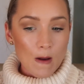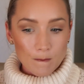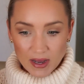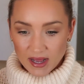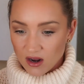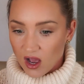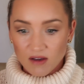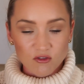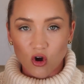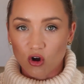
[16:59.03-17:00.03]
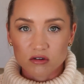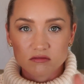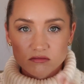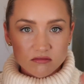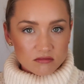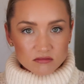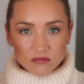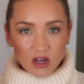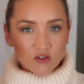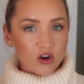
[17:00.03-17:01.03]
but I've got
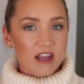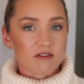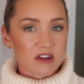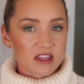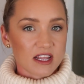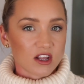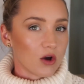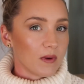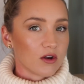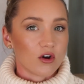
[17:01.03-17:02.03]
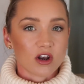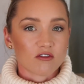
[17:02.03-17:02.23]
everything going on.